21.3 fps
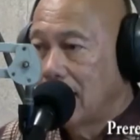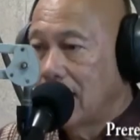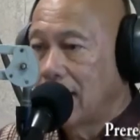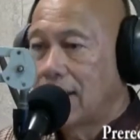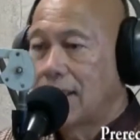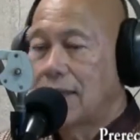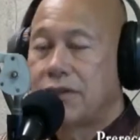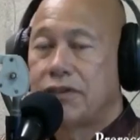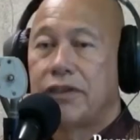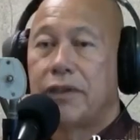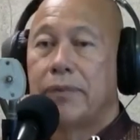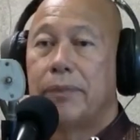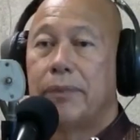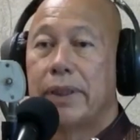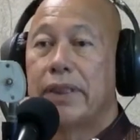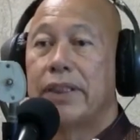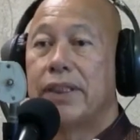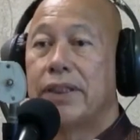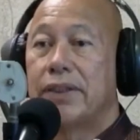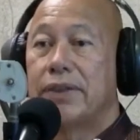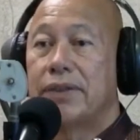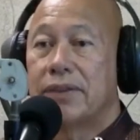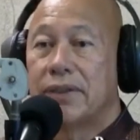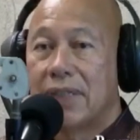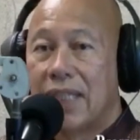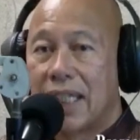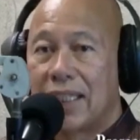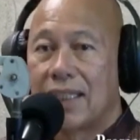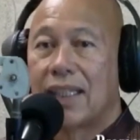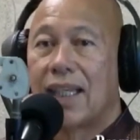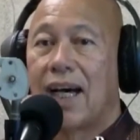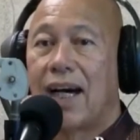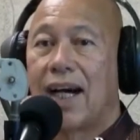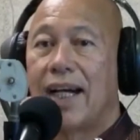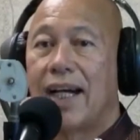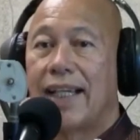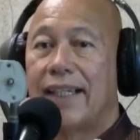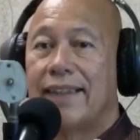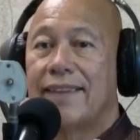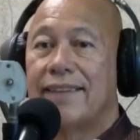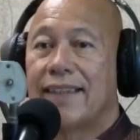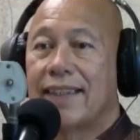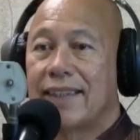familial
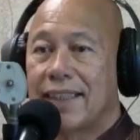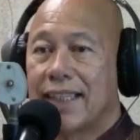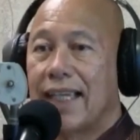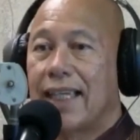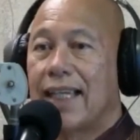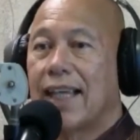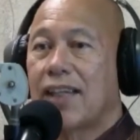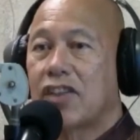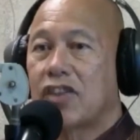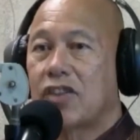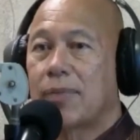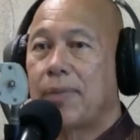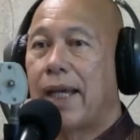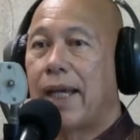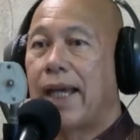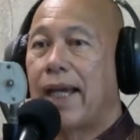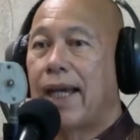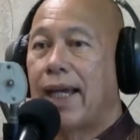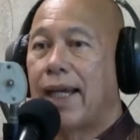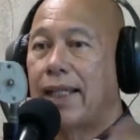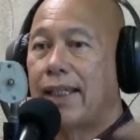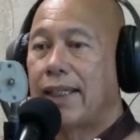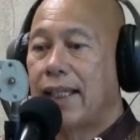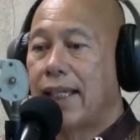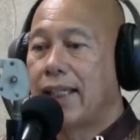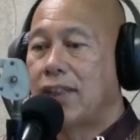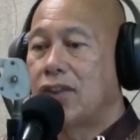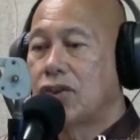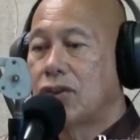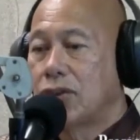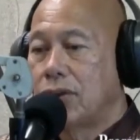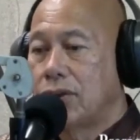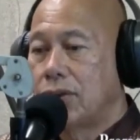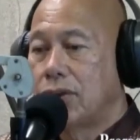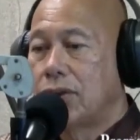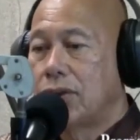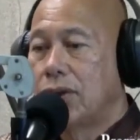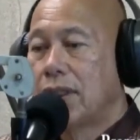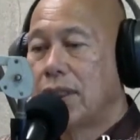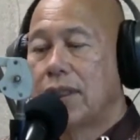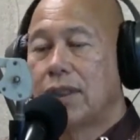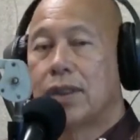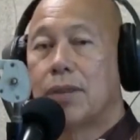lines and can expand into
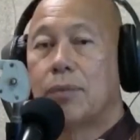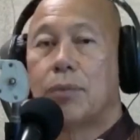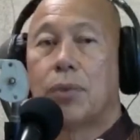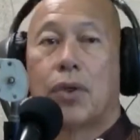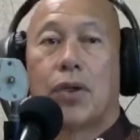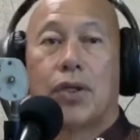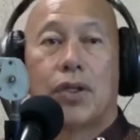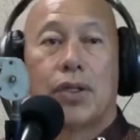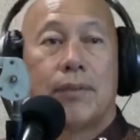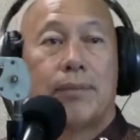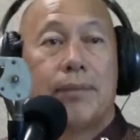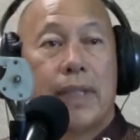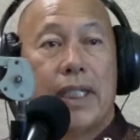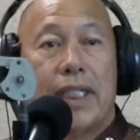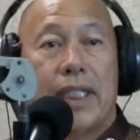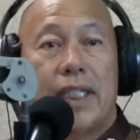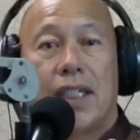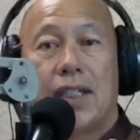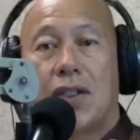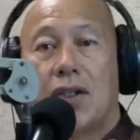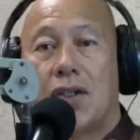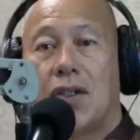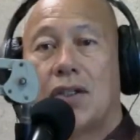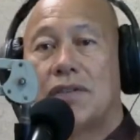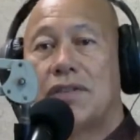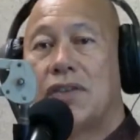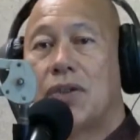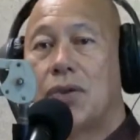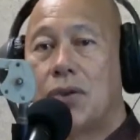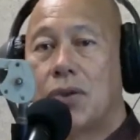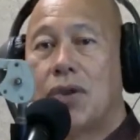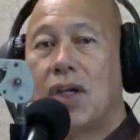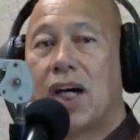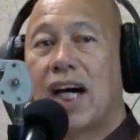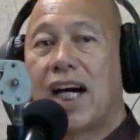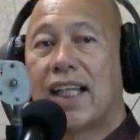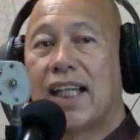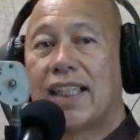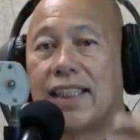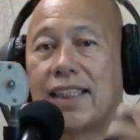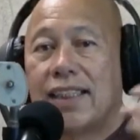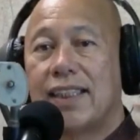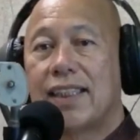the broader meaning of
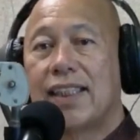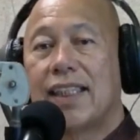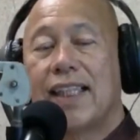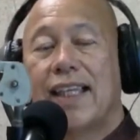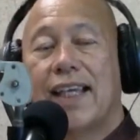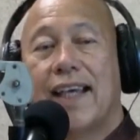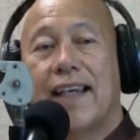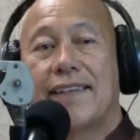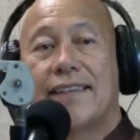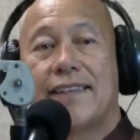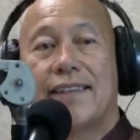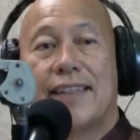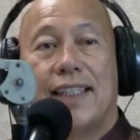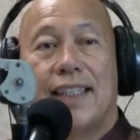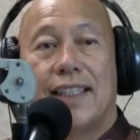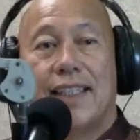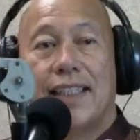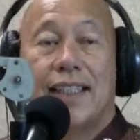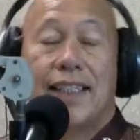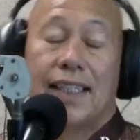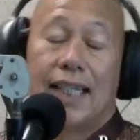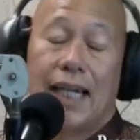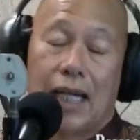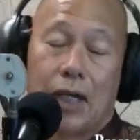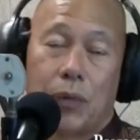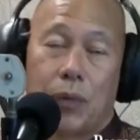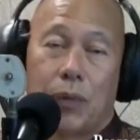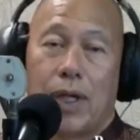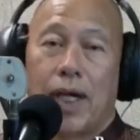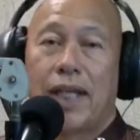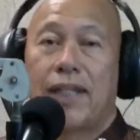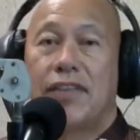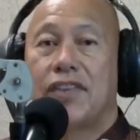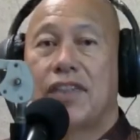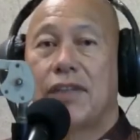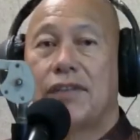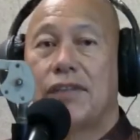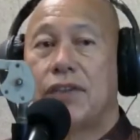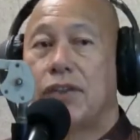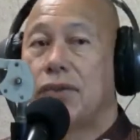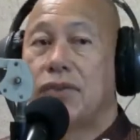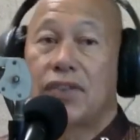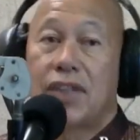ohana, as the Hawaiians
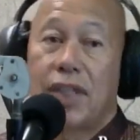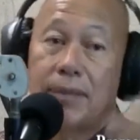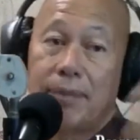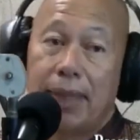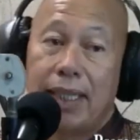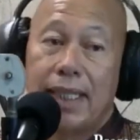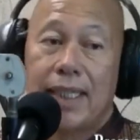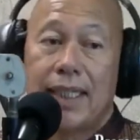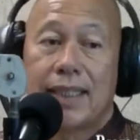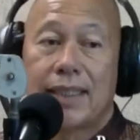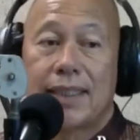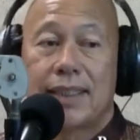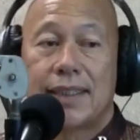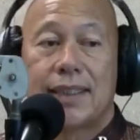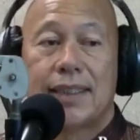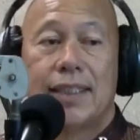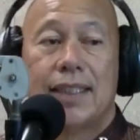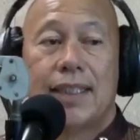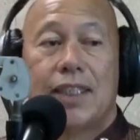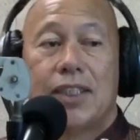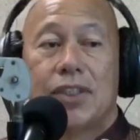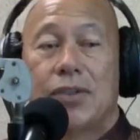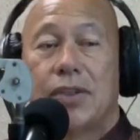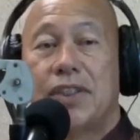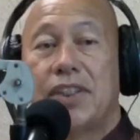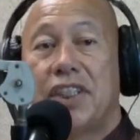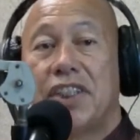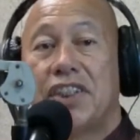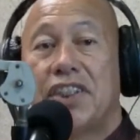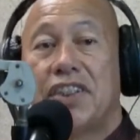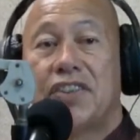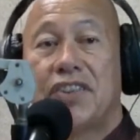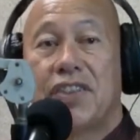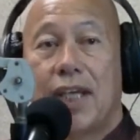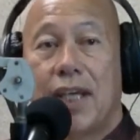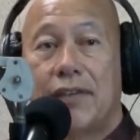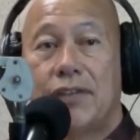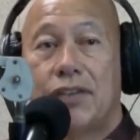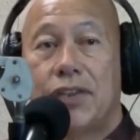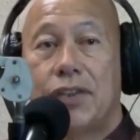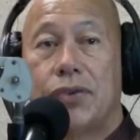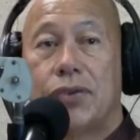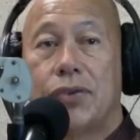have used and many other traditions
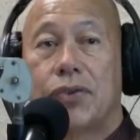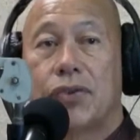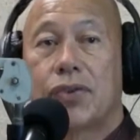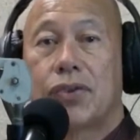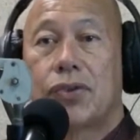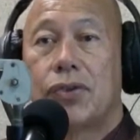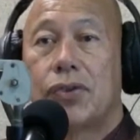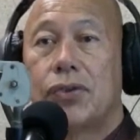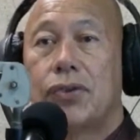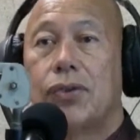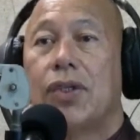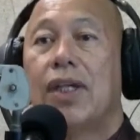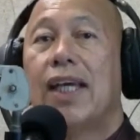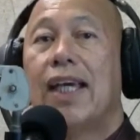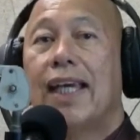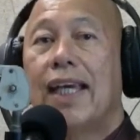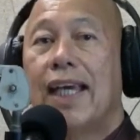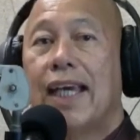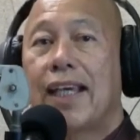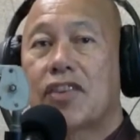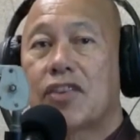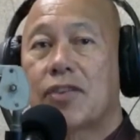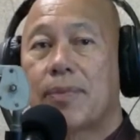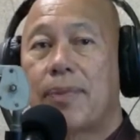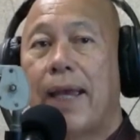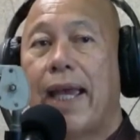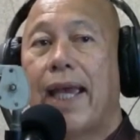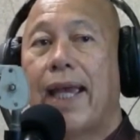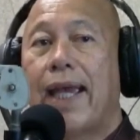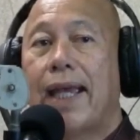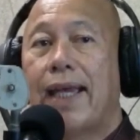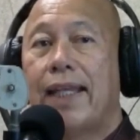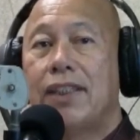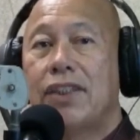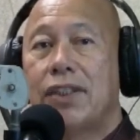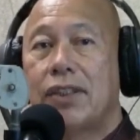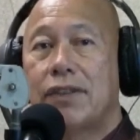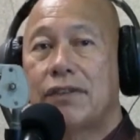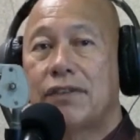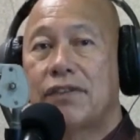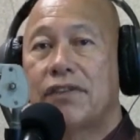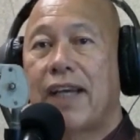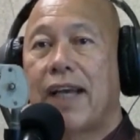have used, to expand
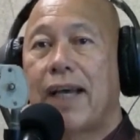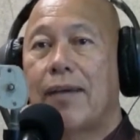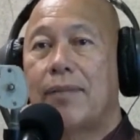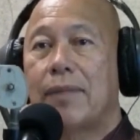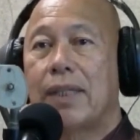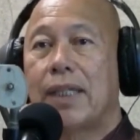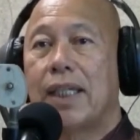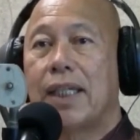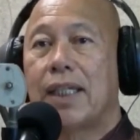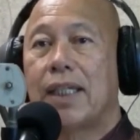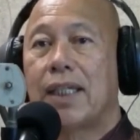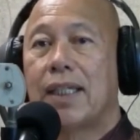your family,